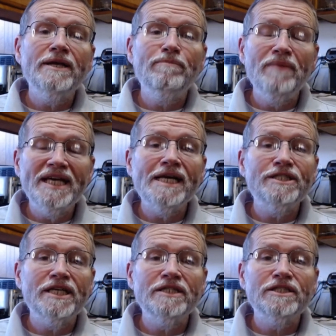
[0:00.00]
making
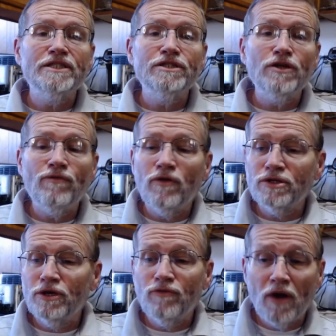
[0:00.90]
changes and so
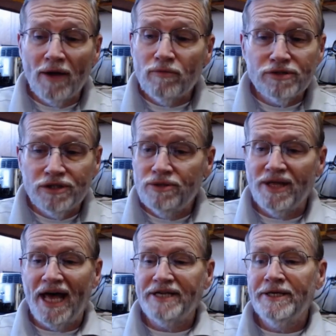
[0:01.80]
forth over, I will do
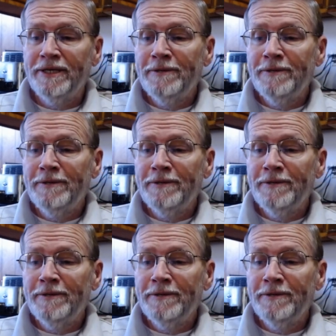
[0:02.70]
that.